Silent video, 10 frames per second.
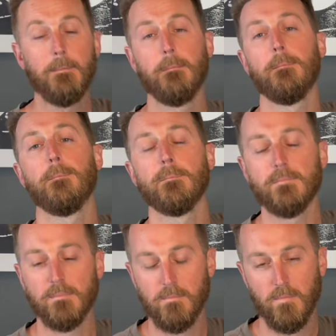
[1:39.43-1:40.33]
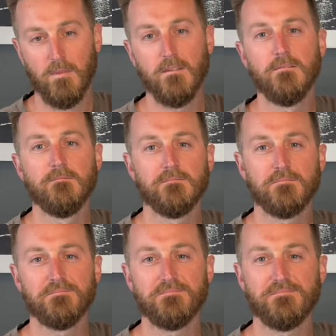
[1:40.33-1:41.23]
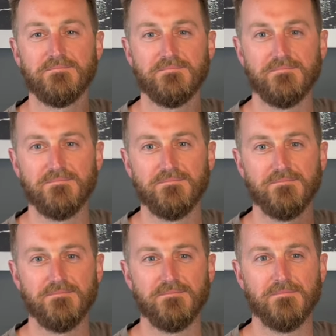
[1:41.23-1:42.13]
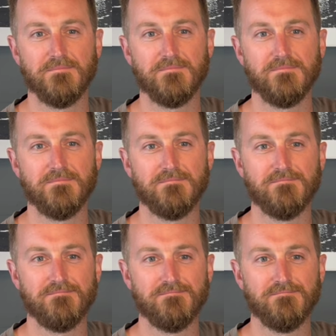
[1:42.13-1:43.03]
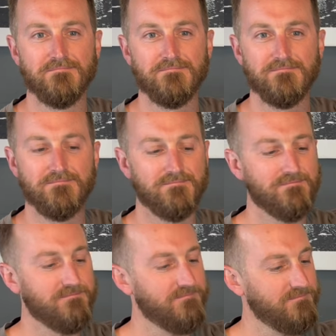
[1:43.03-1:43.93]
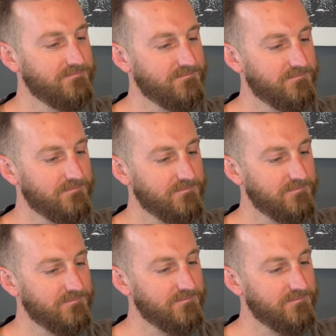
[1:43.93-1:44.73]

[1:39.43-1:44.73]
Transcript: [no speech]